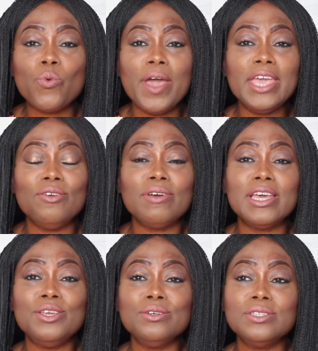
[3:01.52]
way you
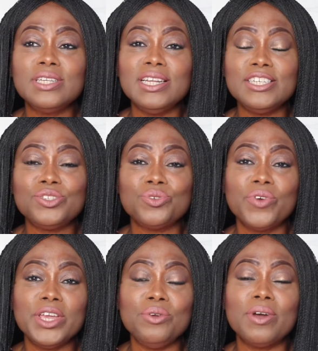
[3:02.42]
can use
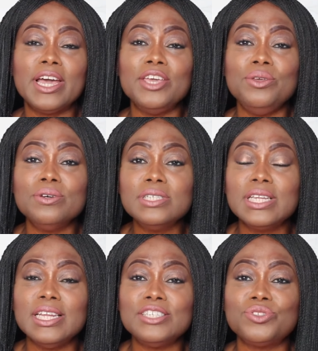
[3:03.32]
glycerin, you can use
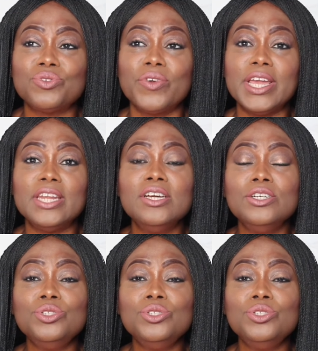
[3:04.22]
glycerin